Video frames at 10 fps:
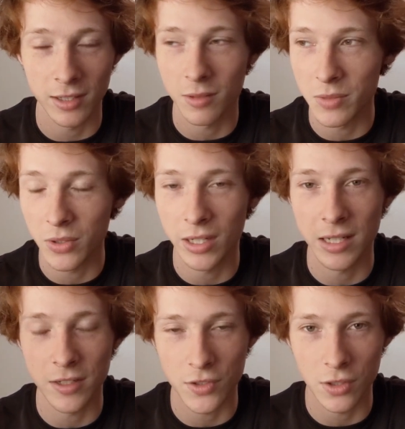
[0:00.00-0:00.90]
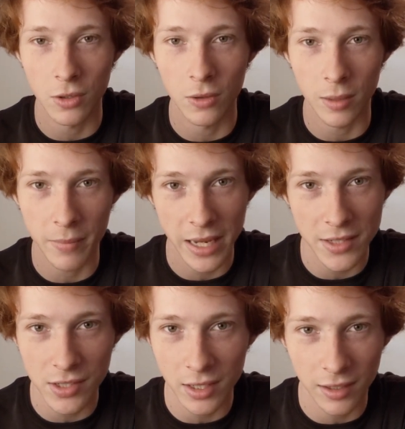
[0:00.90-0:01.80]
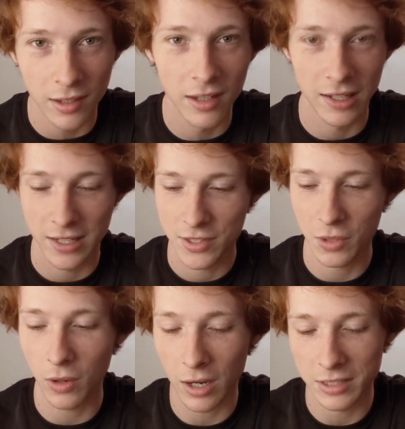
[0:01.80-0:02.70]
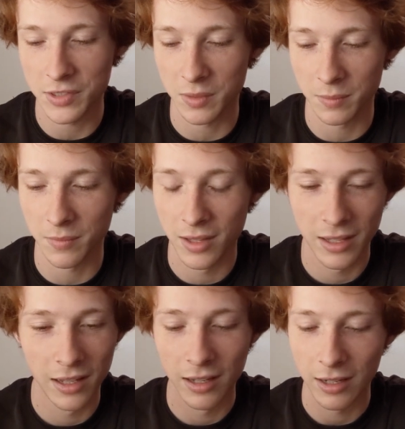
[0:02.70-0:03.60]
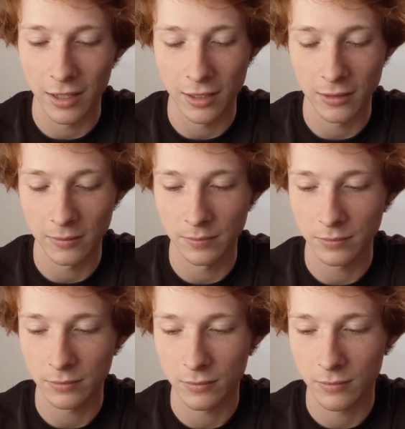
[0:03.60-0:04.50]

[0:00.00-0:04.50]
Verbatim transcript: The community is so amazing, so awesome, um,